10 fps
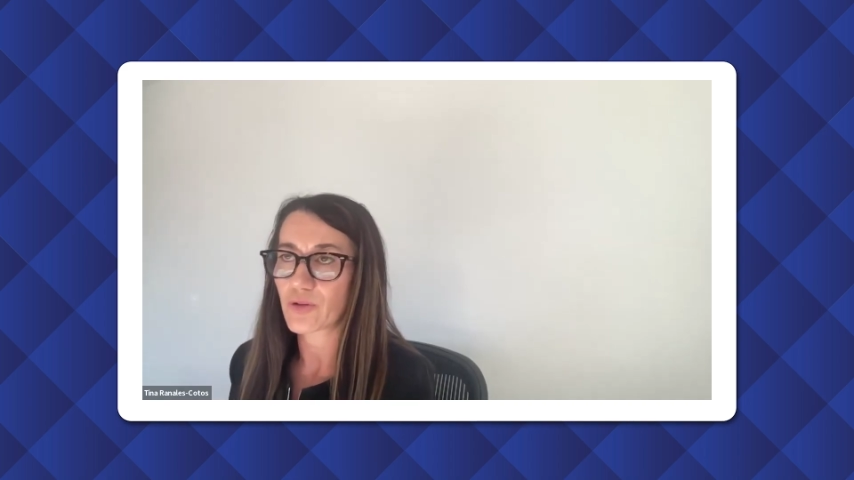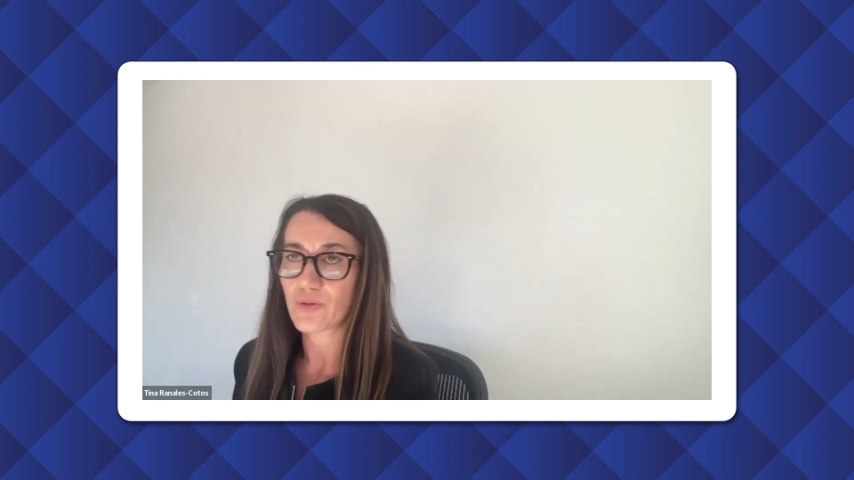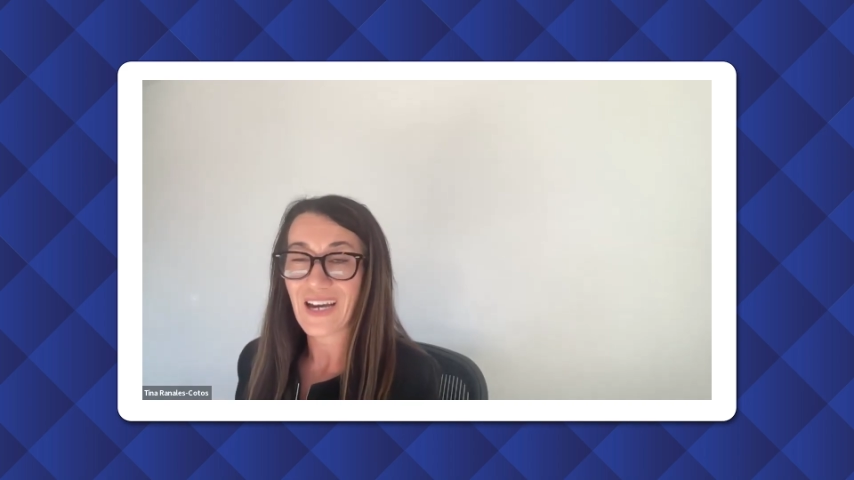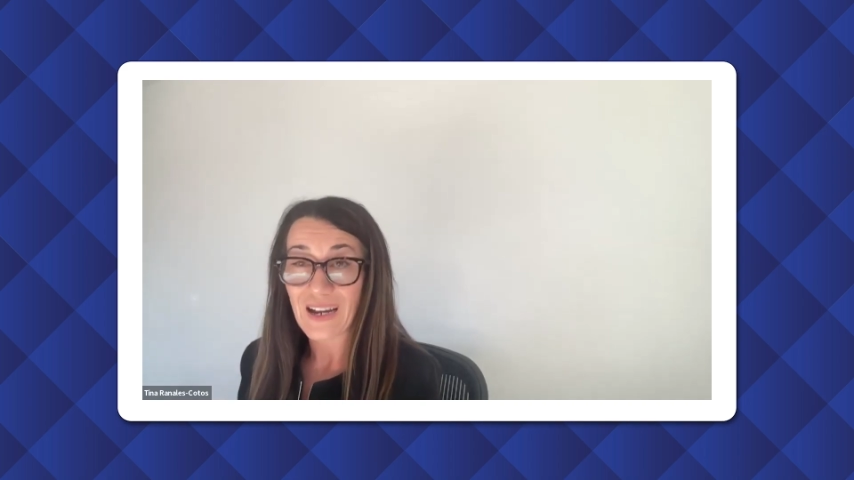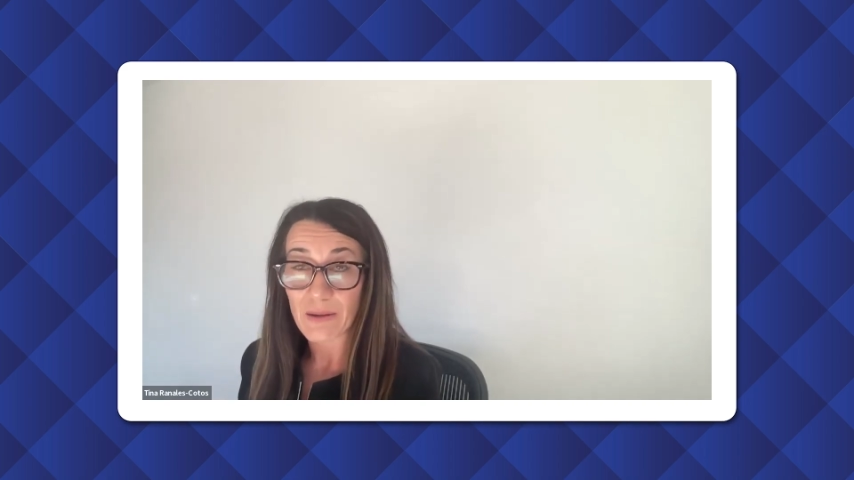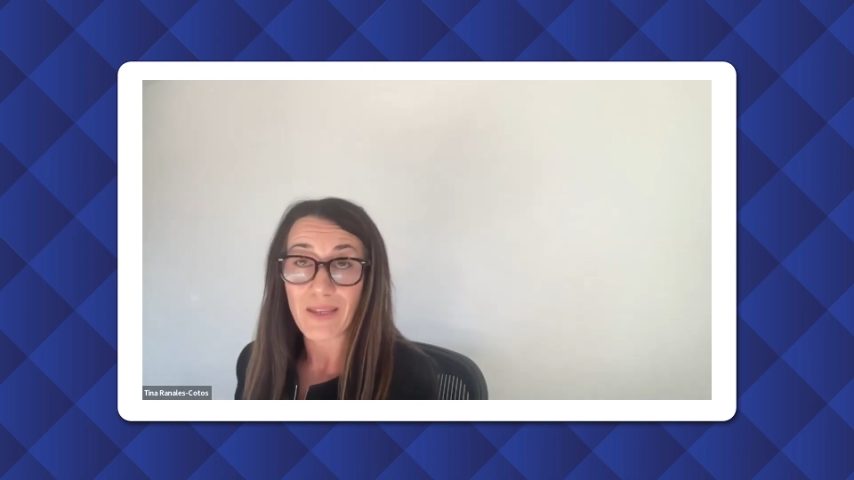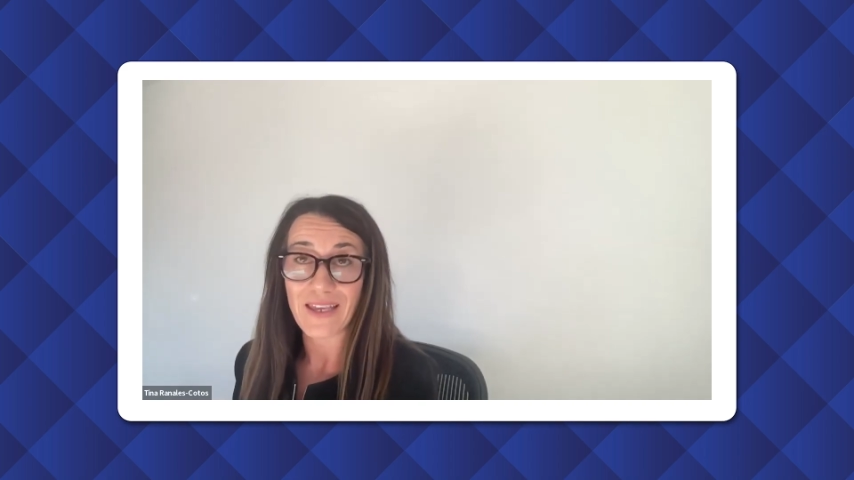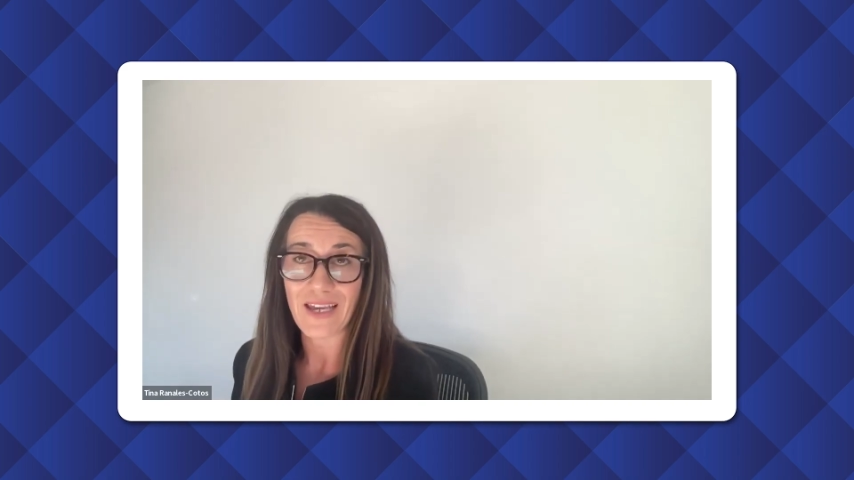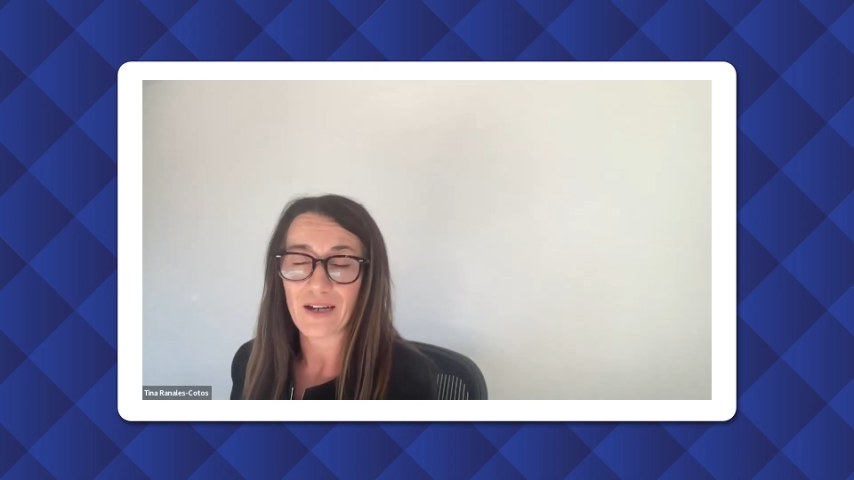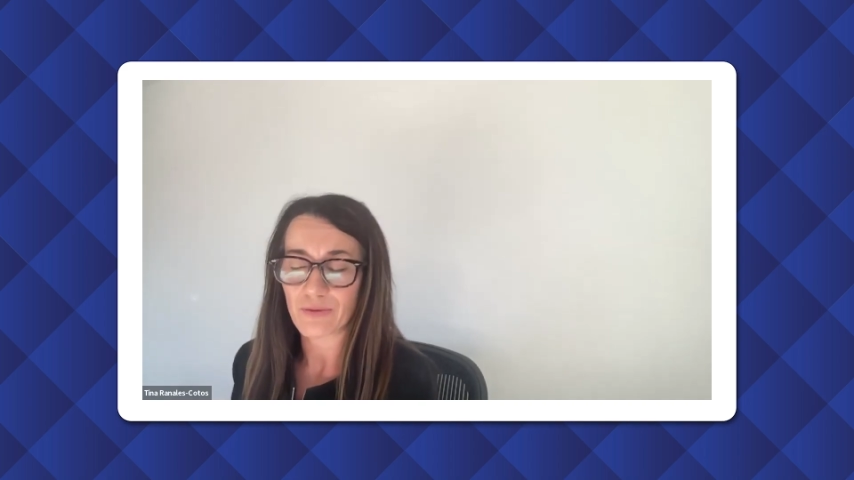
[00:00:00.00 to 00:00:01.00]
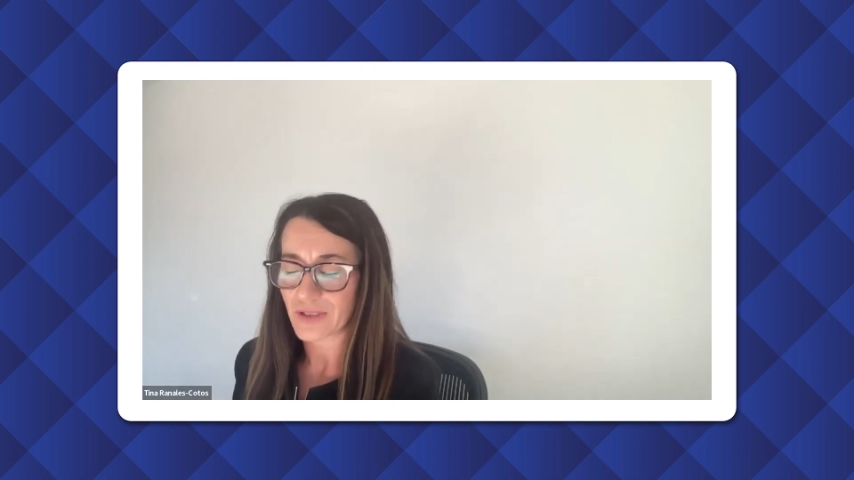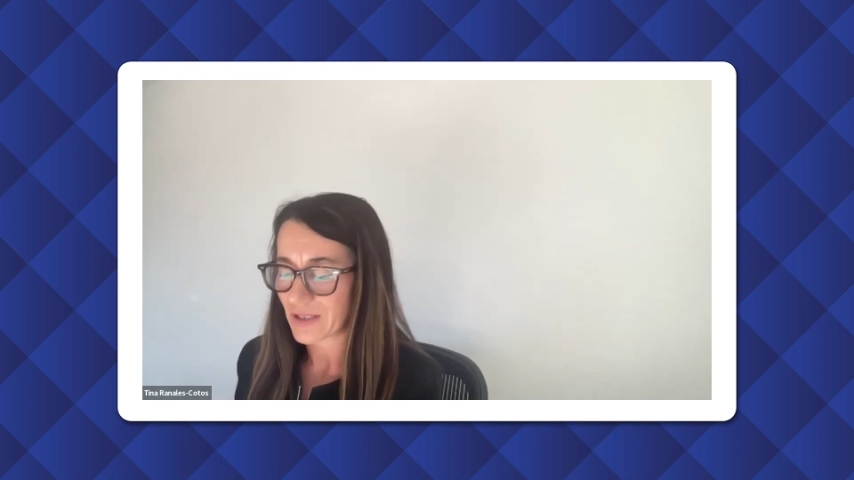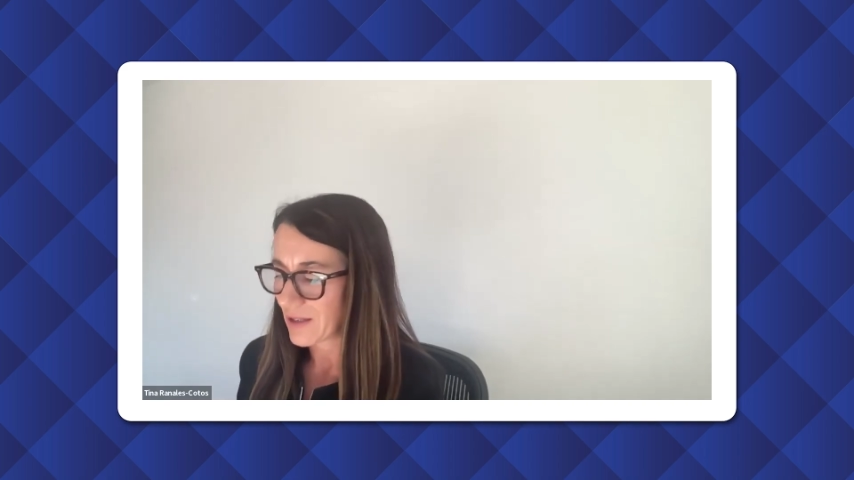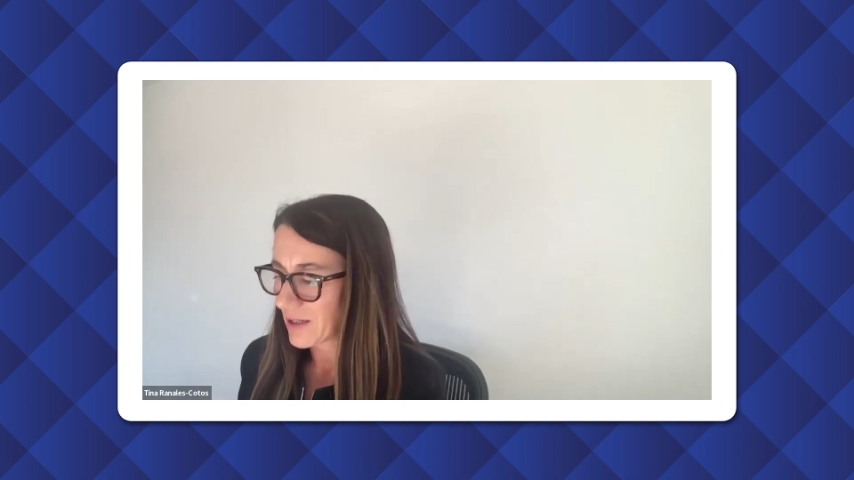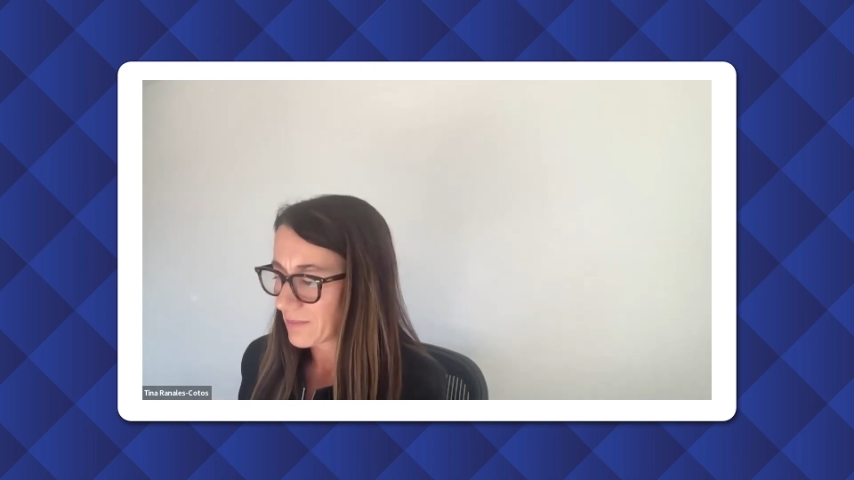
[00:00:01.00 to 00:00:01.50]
you can make out